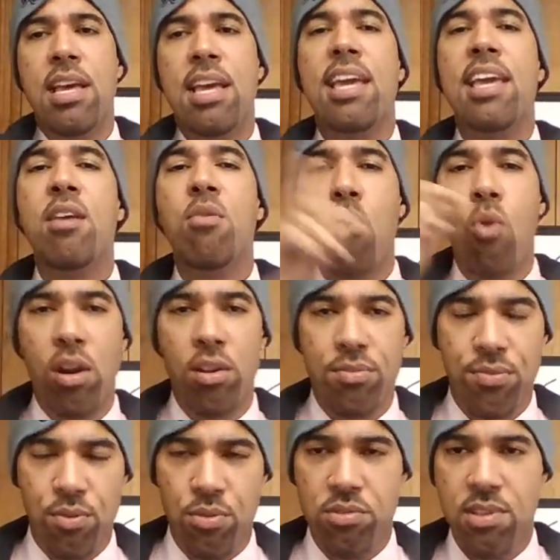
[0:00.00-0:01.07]
He works
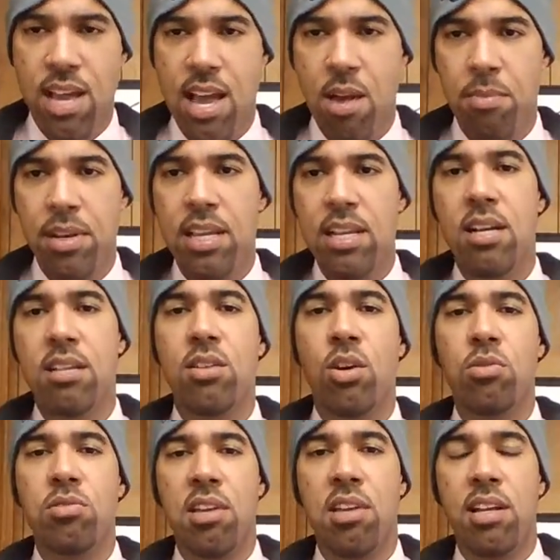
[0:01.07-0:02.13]
full time and he does
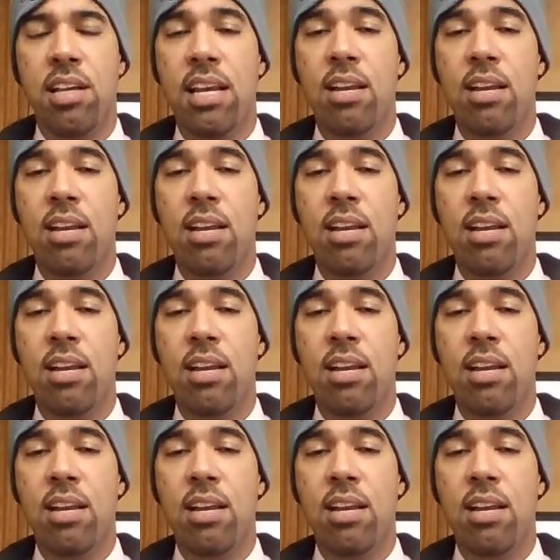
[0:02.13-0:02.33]
wholesaling.